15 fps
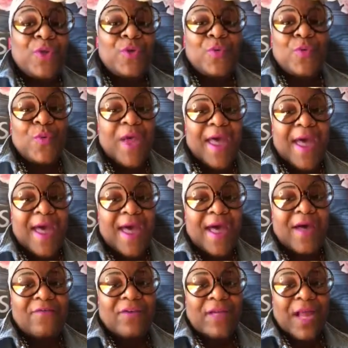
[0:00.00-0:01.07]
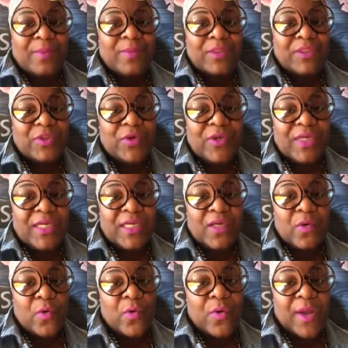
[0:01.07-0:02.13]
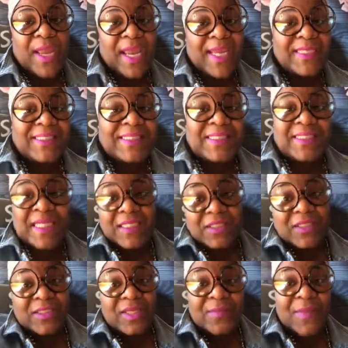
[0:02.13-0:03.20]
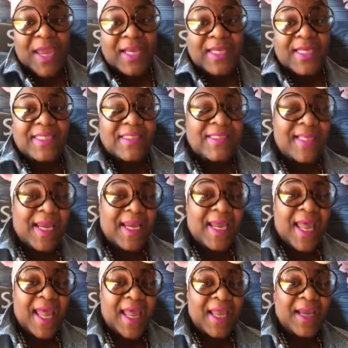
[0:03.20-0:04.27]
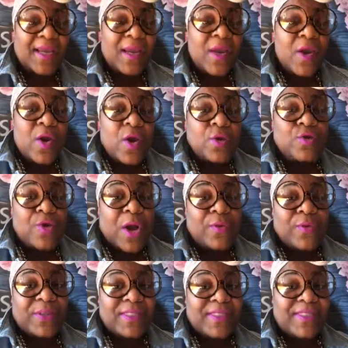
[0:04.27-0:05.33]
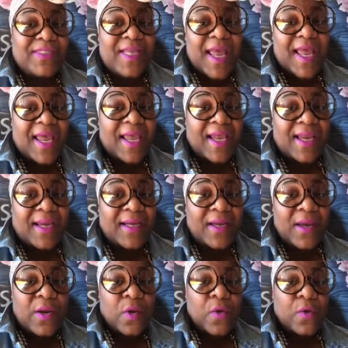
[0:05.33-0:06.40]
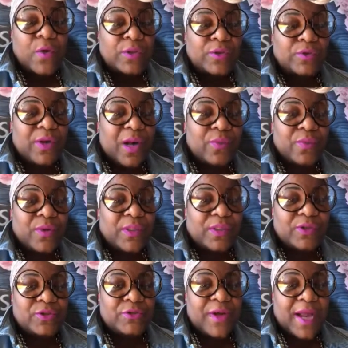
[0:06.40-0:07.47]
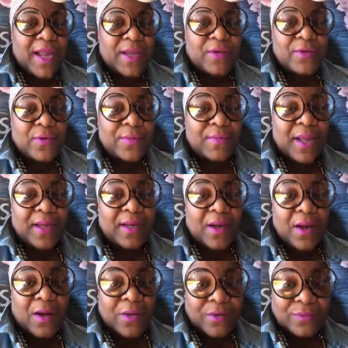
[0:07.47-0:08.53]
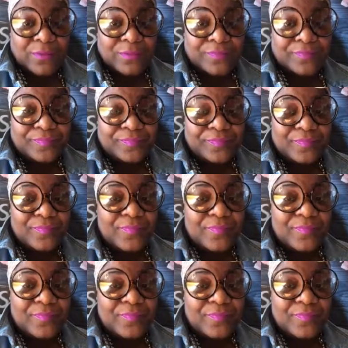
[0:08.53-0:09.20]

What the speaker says: you have an opportunity or a decision to make and say, hey, do I want to stay or do I want to try it on my own?